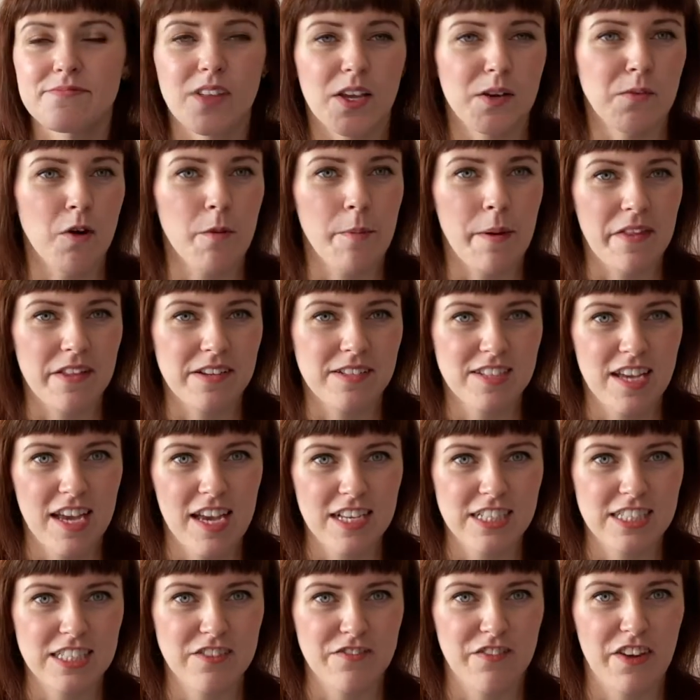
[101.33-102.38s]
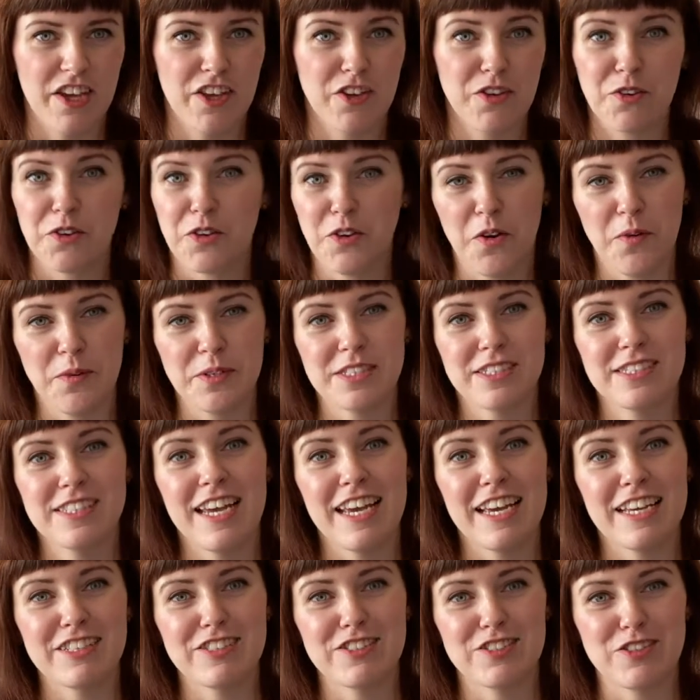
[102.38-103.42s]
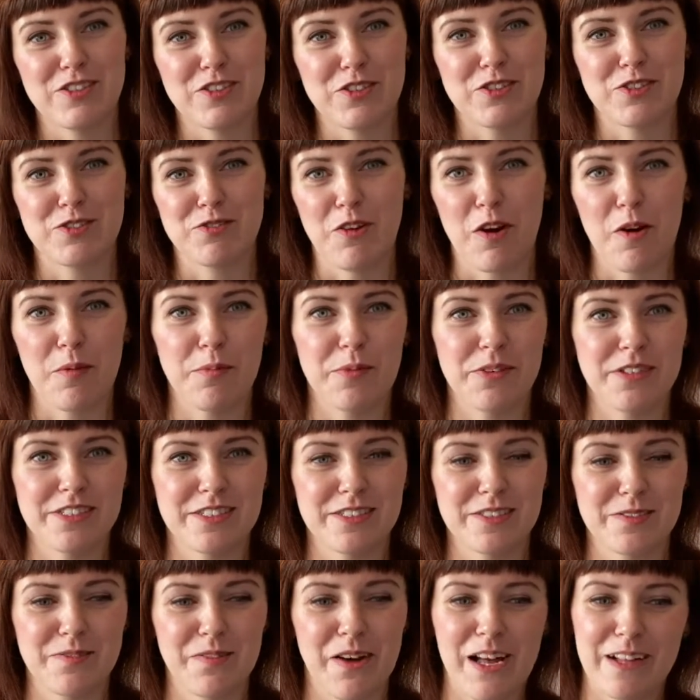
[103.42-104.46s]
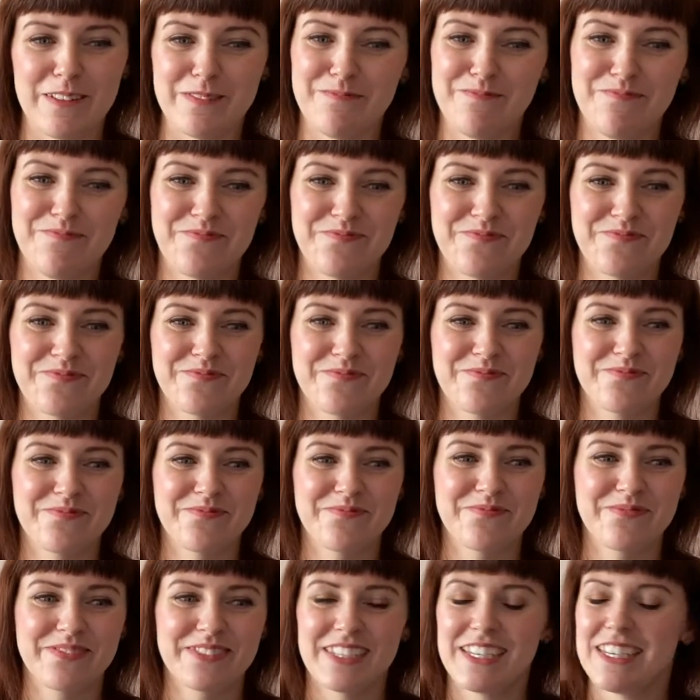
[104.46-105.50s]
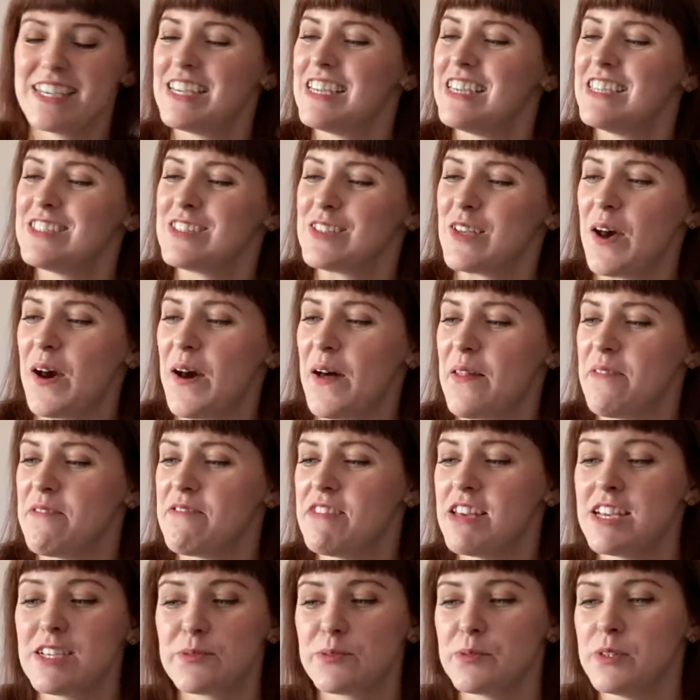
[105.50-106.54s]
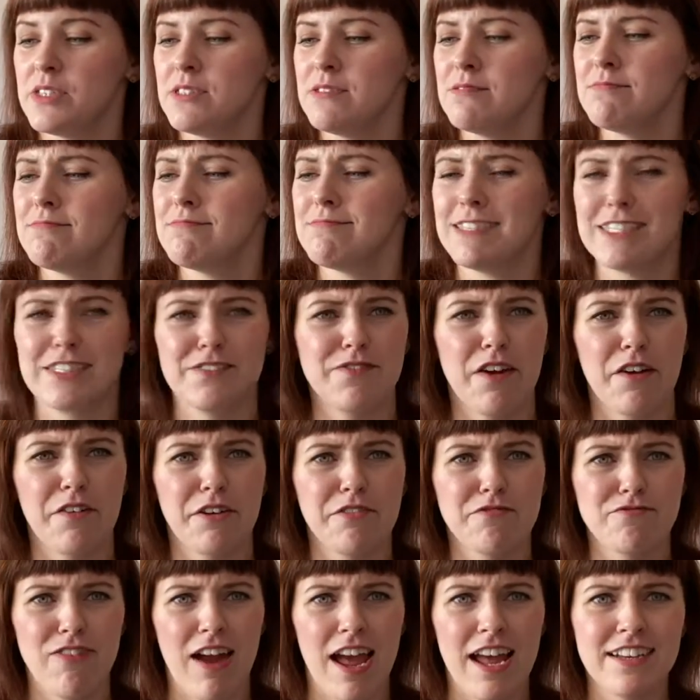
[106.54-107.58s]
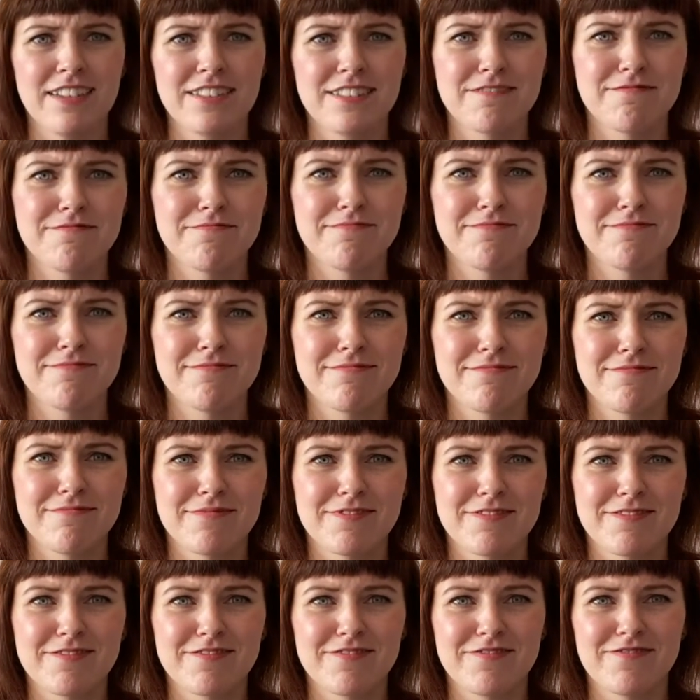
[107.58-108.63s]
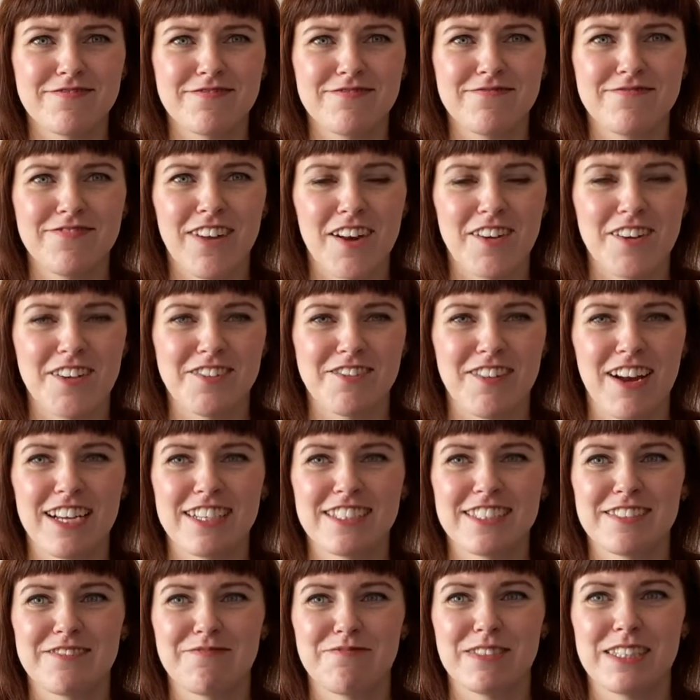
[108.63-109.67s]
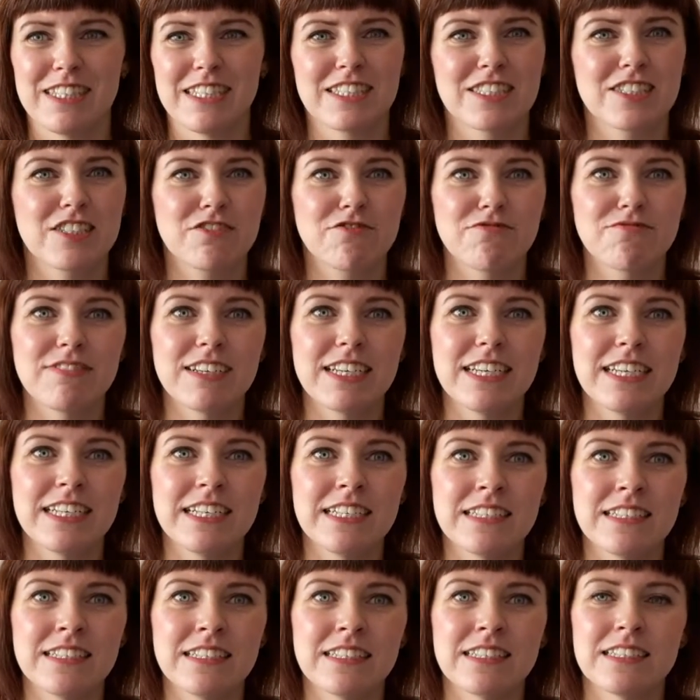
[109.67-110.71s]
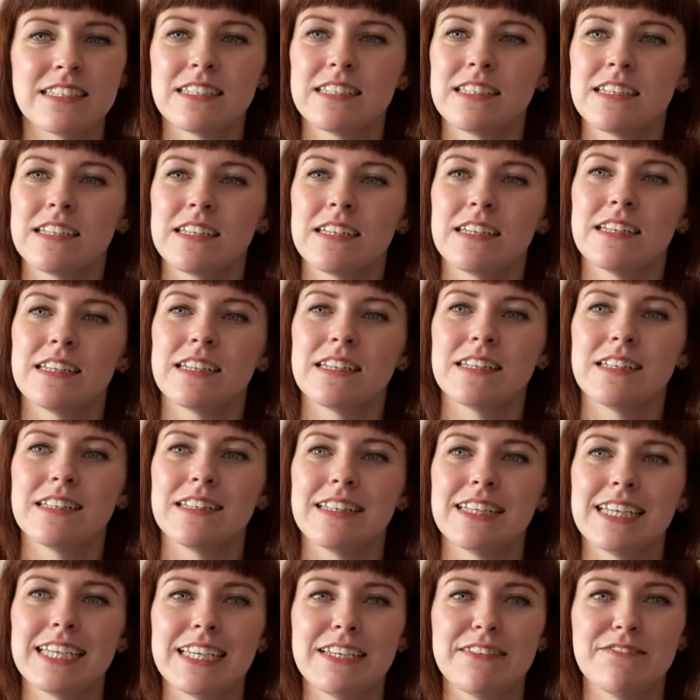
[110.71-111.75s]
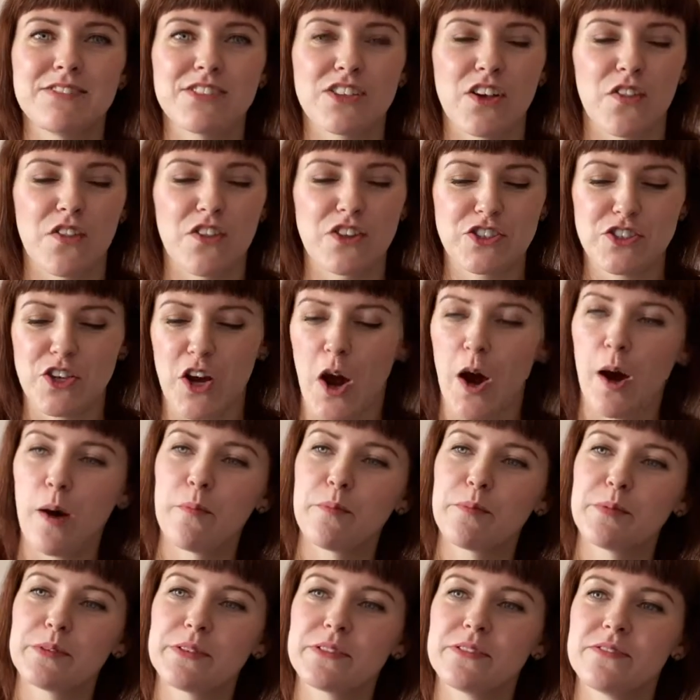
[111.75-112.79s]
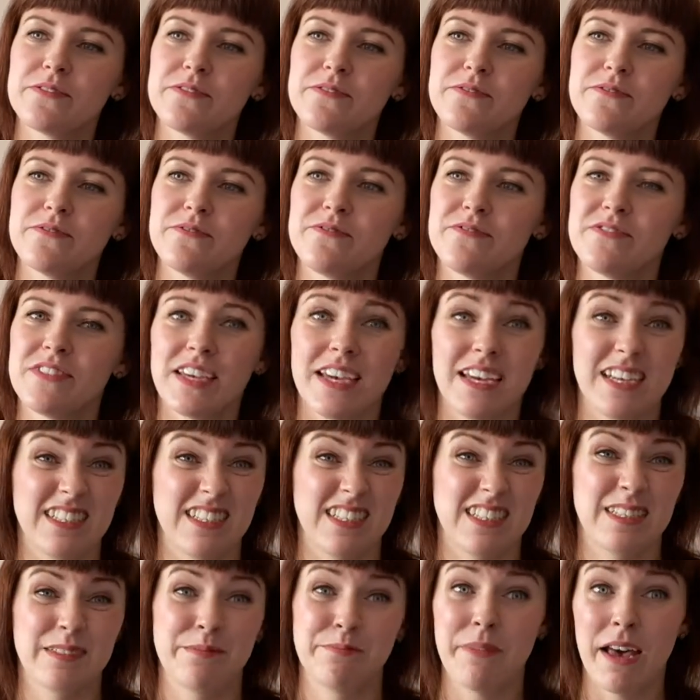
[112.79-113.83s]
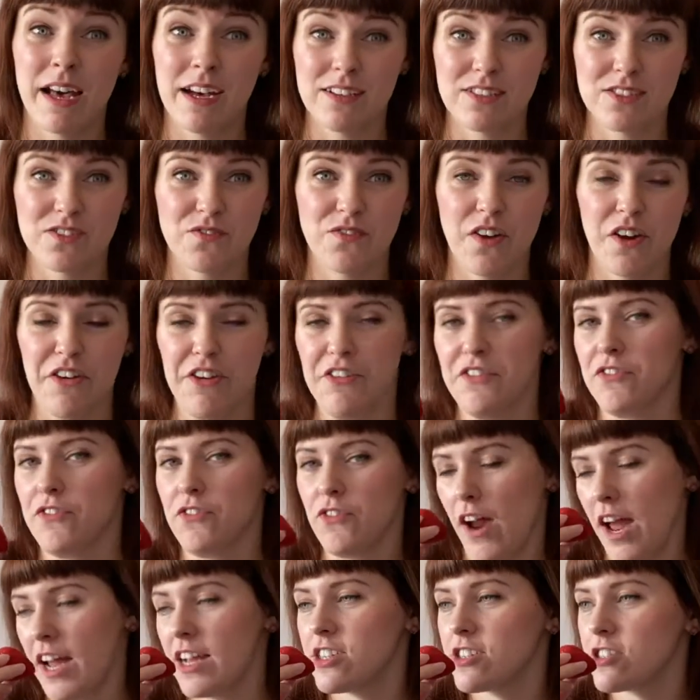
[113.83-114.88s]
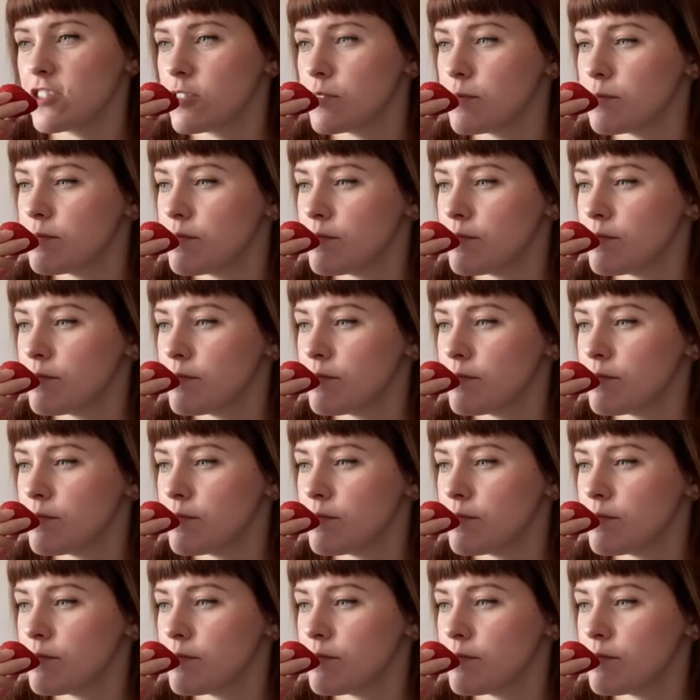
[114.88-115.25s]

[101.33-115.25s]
And what about the taste of it? You could always taste your strawberries as well. So this one is very red, with its green leaves on the top. It smells very fresh.